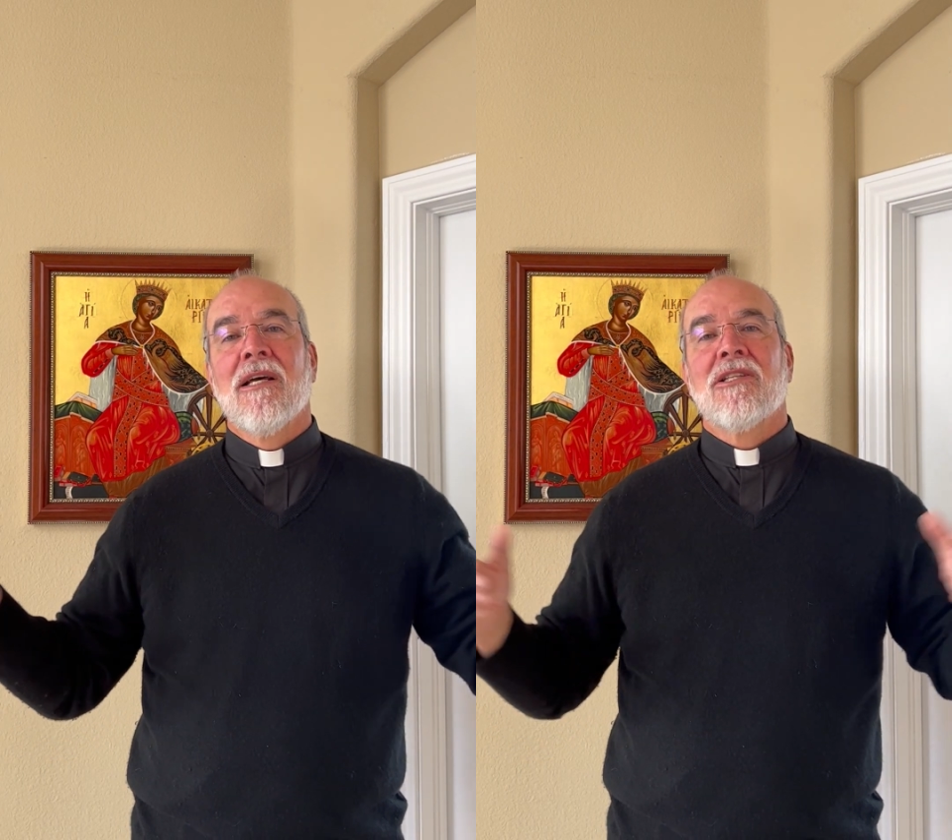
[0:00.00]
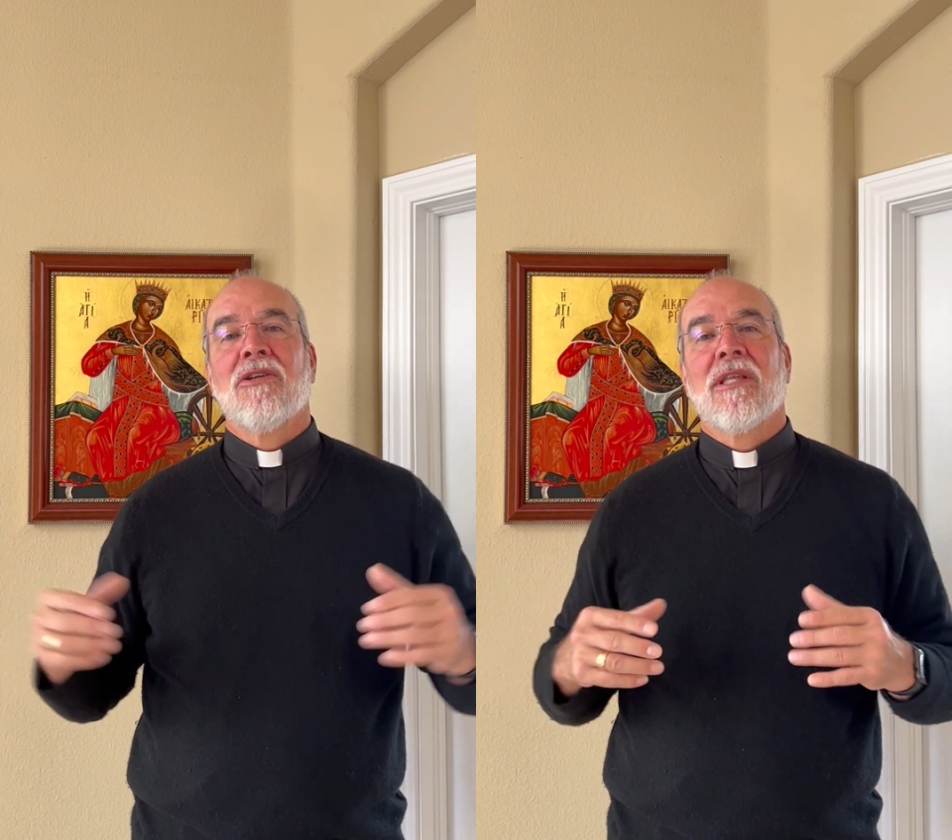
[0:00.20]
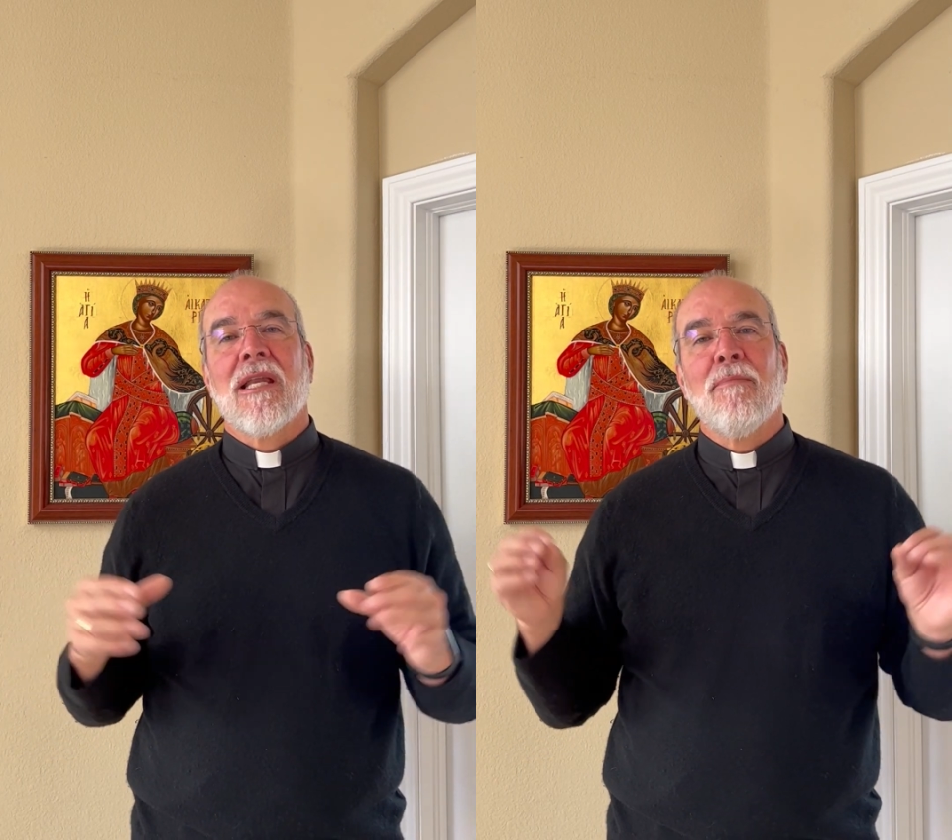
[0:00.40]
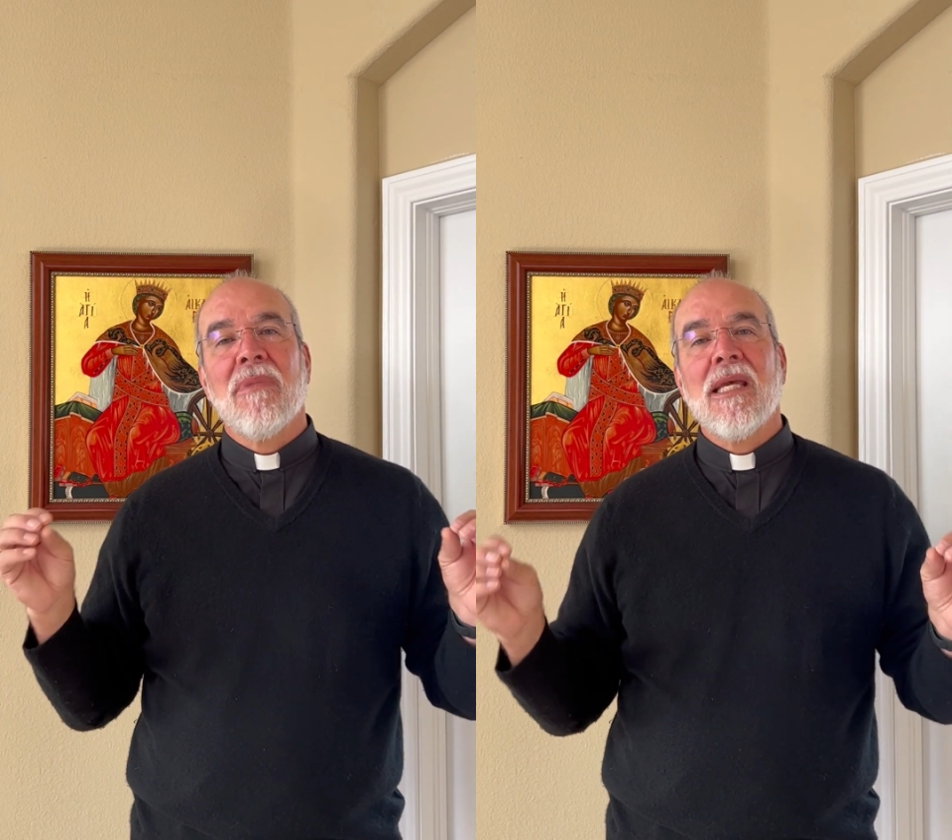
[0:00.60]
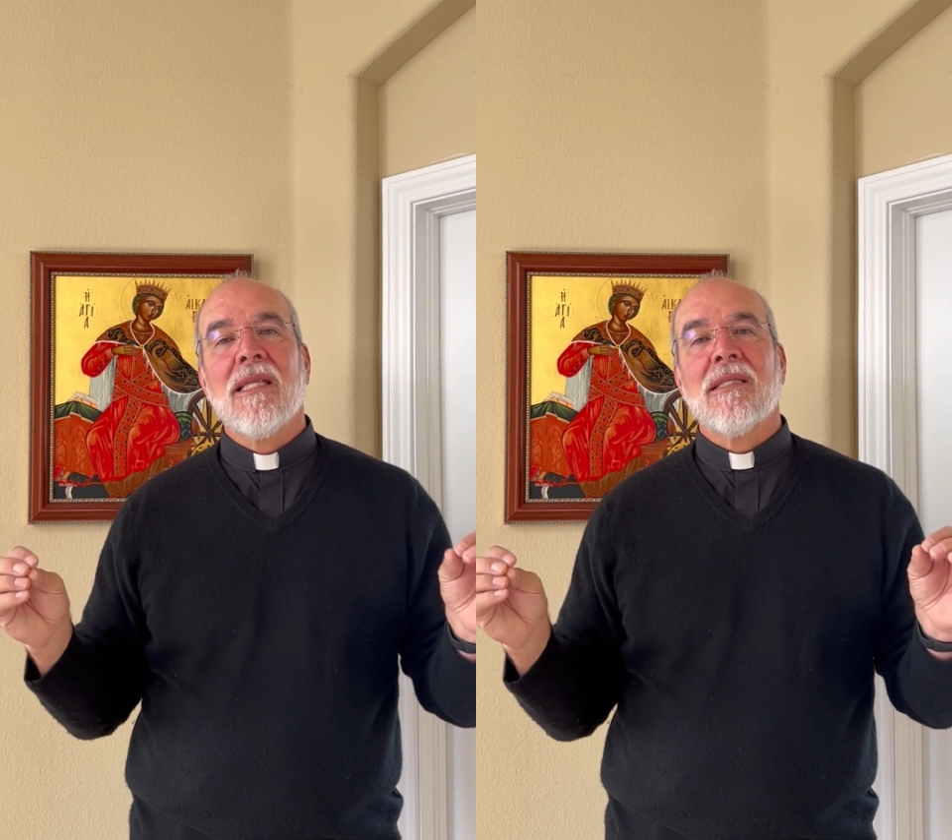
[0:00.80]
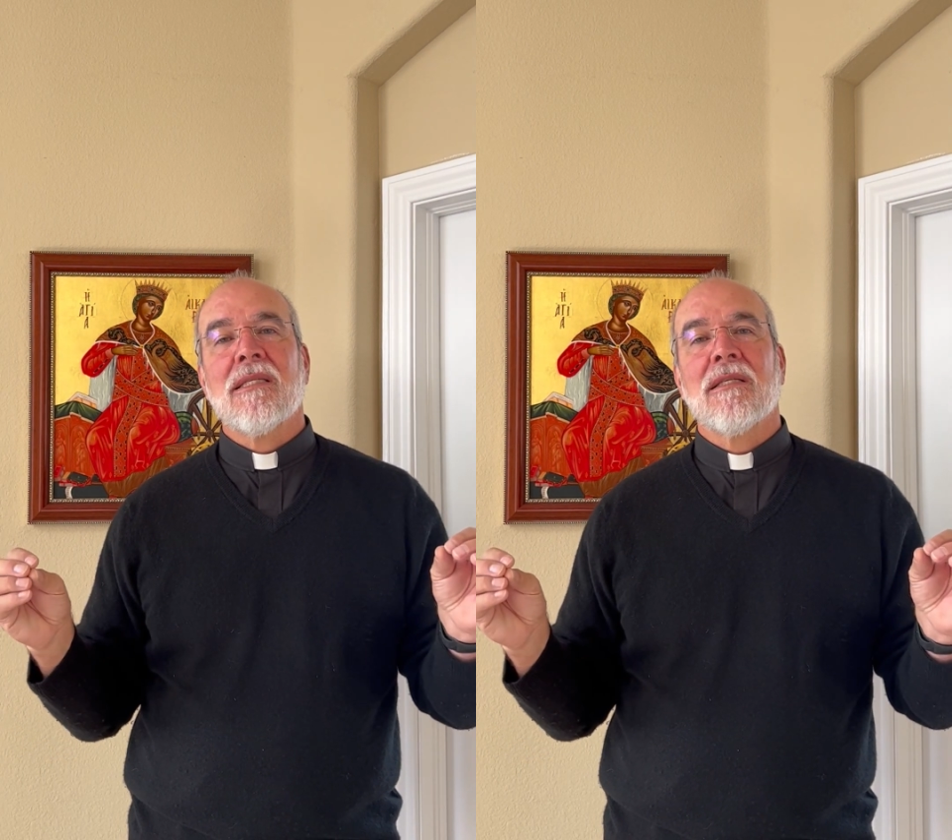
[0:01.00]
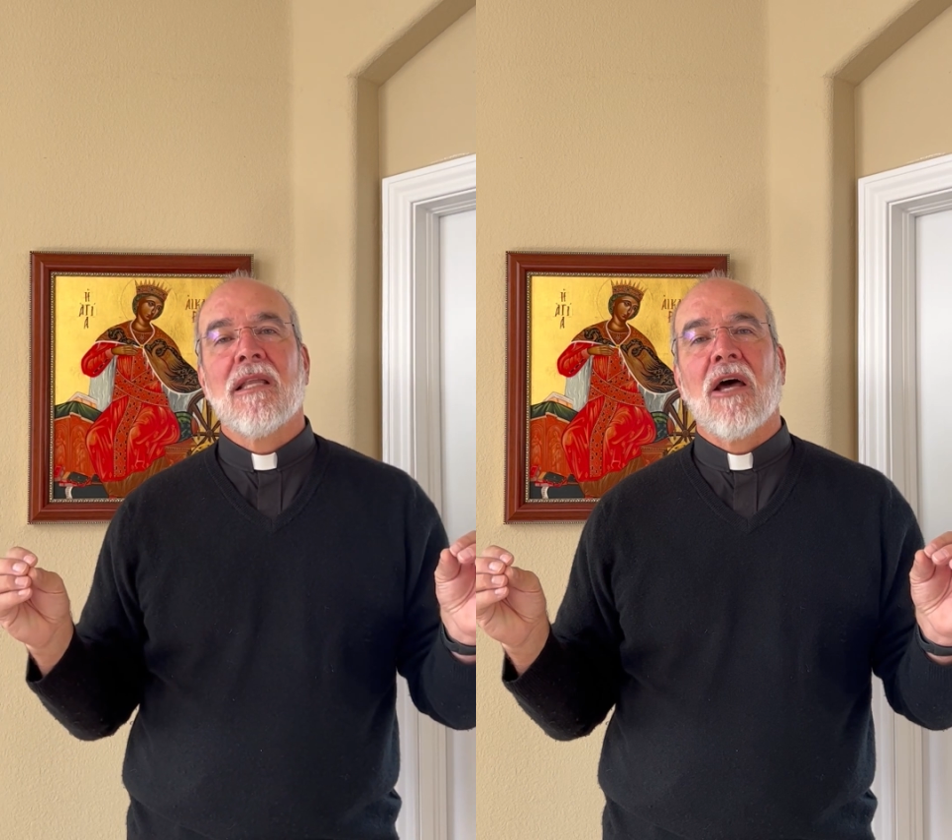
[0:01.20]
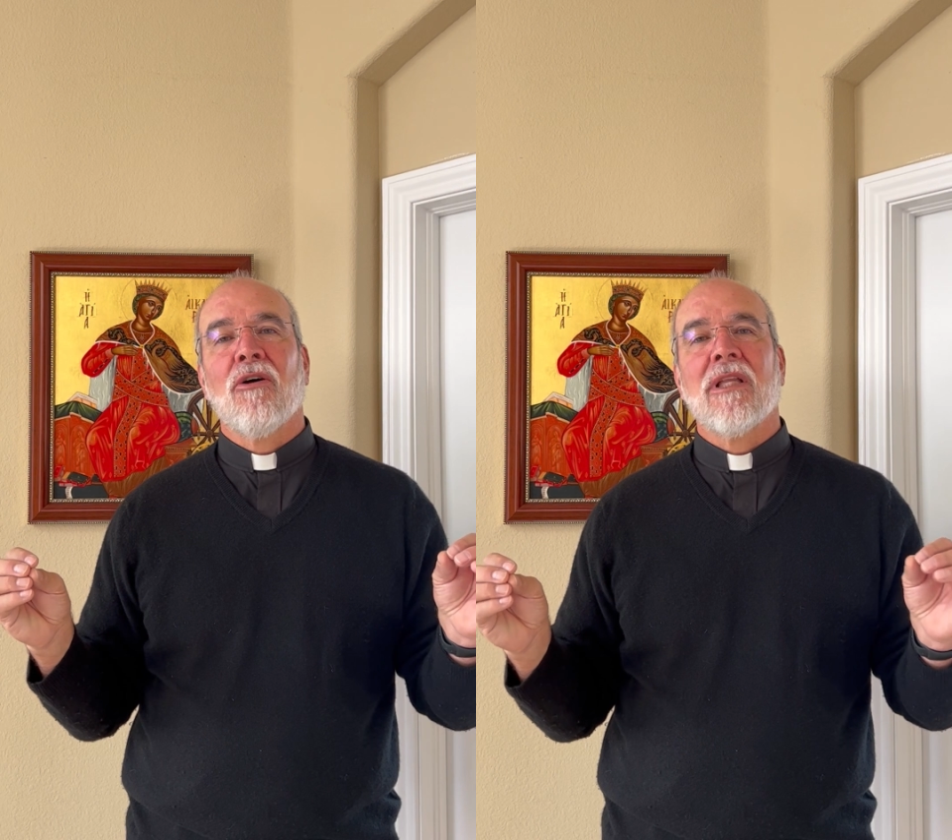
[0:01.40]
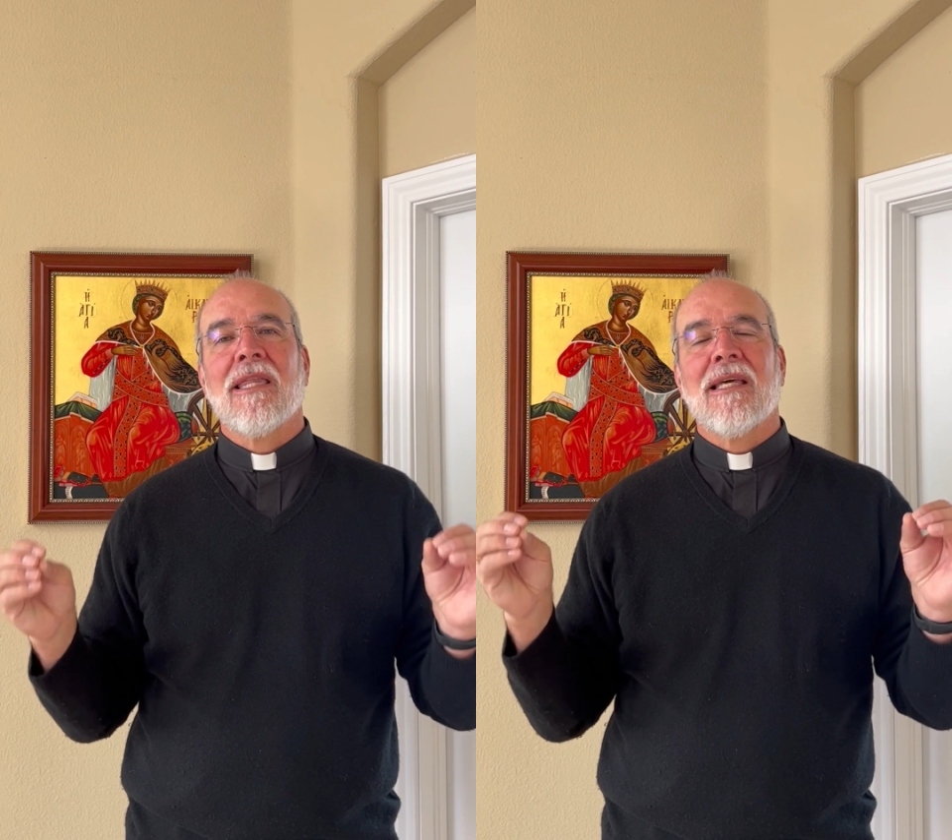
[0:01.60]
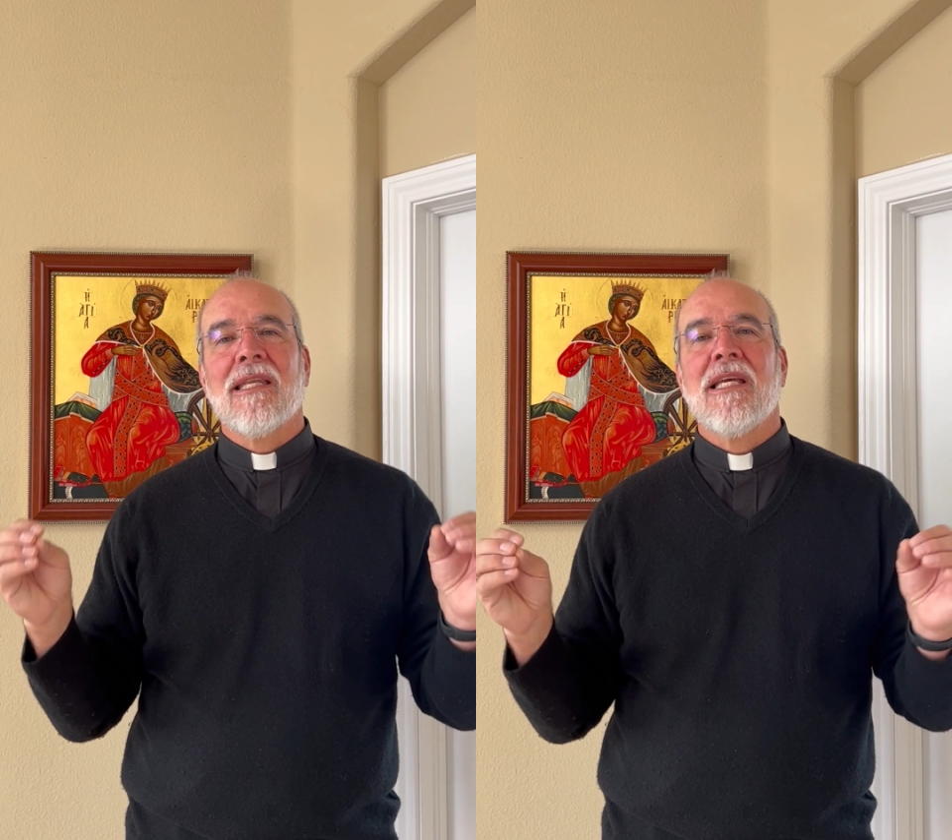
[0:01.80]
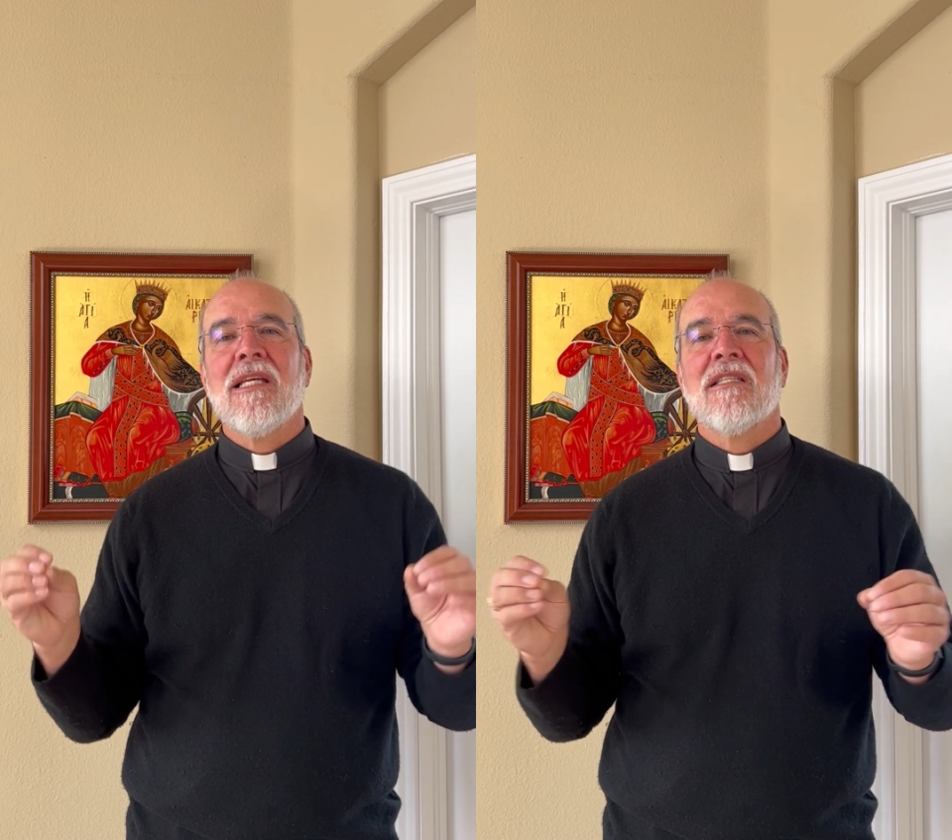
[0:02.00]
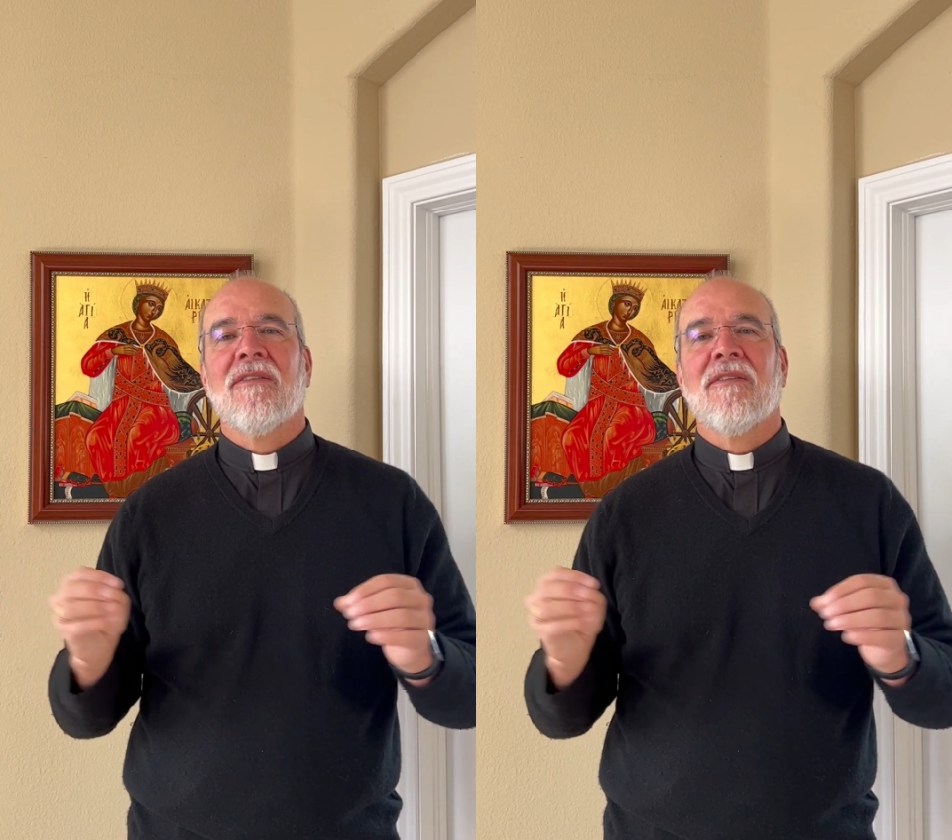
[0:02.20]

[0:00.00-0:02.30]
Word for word: so that it meets not only the needs